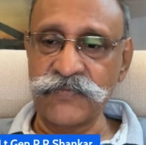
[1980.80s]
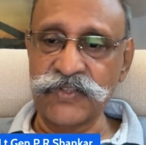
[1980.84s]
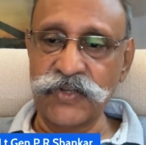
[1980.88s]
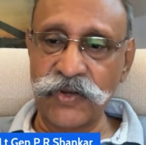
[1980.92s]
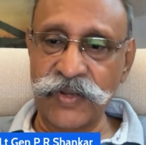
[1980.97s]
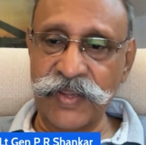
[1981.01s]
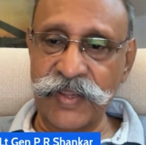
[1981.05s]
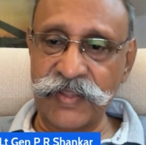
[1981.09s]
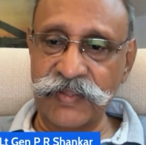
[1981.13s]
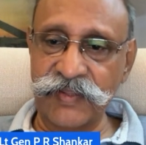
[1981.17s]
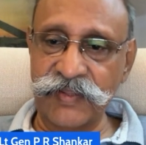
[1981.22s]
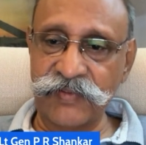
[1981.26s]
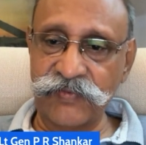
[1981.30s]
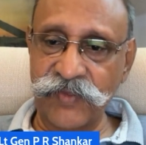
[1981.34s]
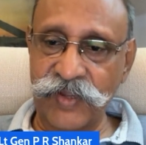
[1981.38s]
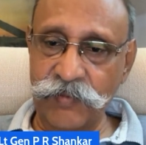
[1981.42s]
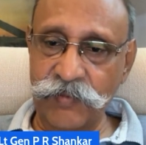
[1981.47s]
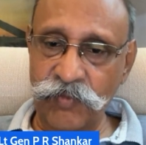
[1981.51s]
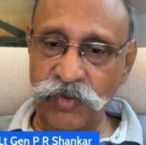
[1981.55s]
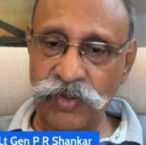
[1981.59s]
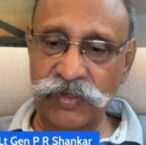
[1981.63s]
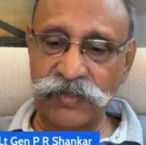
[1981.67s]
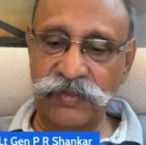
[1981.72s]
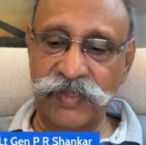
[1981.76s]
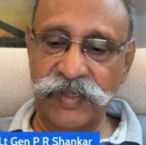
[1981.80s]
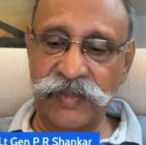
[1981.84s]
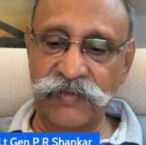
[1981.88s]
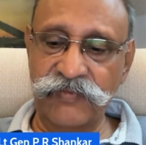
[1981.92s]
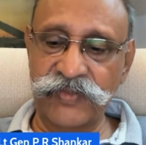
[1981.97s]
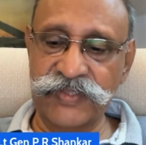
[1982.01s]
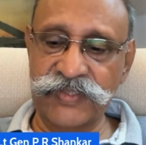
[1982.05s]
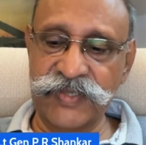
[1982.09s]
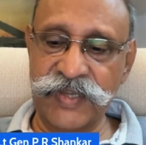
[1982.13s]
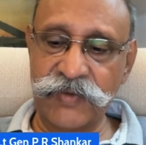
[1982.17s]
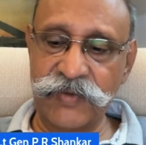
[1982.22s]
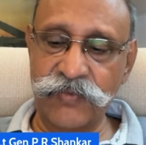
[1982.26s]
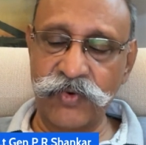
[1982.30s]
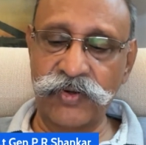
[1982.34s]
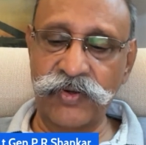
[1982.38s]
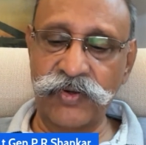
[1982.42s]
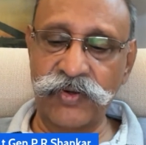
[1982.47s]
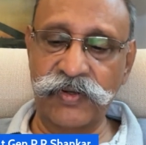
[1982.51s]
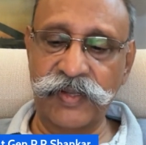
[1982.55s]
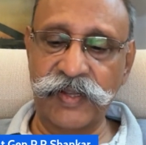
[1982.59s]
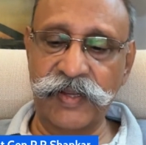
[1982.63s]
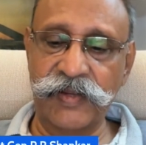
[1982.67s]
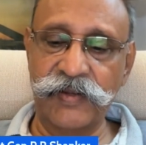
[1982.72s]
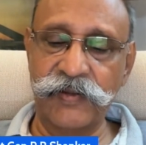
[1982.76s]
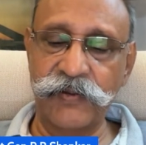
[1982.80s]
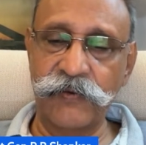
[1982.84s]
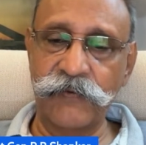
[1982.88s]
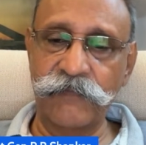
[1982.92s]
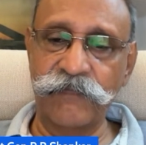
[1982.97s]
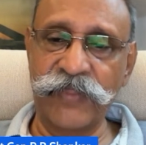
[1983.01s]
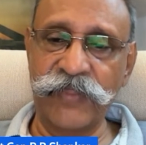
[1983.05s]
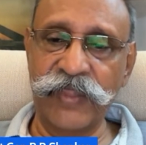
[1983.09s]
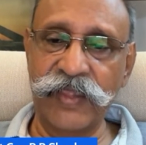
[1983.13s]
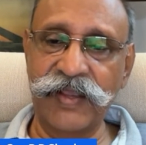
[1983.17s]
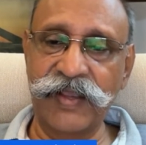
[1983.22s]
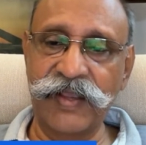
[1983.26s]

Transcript: Okay, there's one more thing which I want to tell you. He